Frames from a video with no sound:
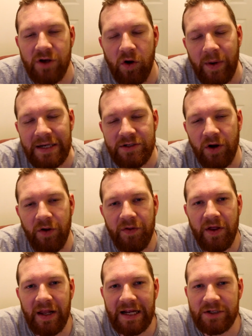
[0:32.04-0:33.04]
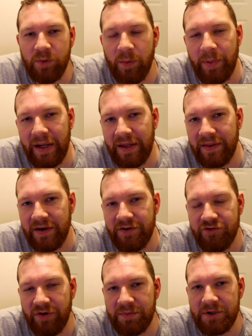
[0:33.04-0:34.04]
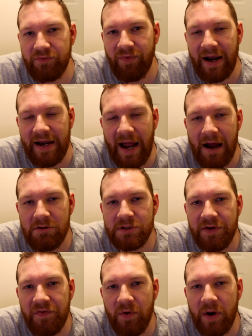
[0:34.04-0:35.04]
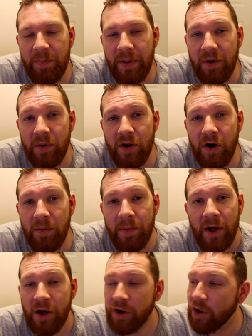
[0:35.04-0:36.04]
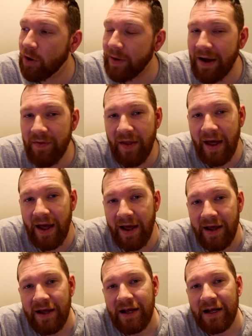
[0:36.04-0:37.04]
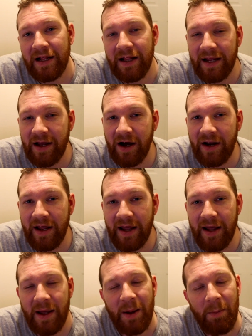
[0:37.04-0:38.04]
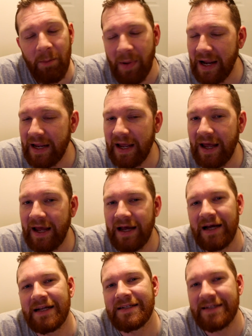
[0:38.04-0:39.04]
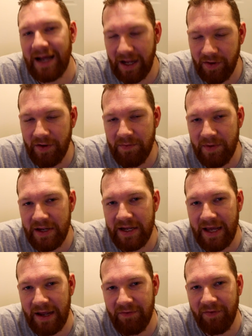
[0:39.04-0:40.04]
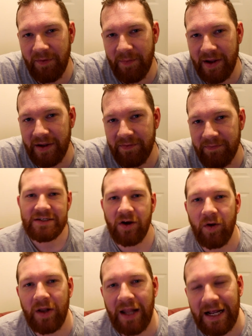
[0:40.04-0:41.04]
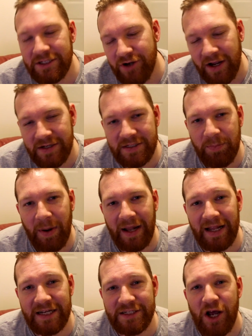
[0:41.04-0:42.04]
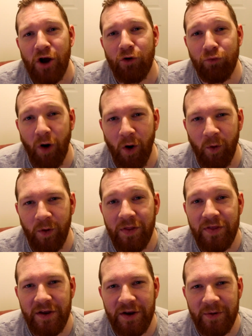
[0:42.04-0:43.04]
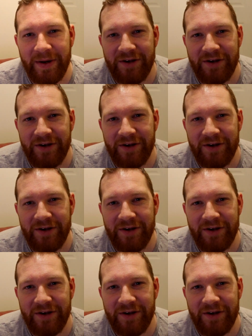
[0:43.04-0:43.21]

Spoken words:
always, all the links will be in the description right now, so if you want to pick one up, go down there, click on it, buy it, tell them that you came from me. So let's crack on to Palace, roll the new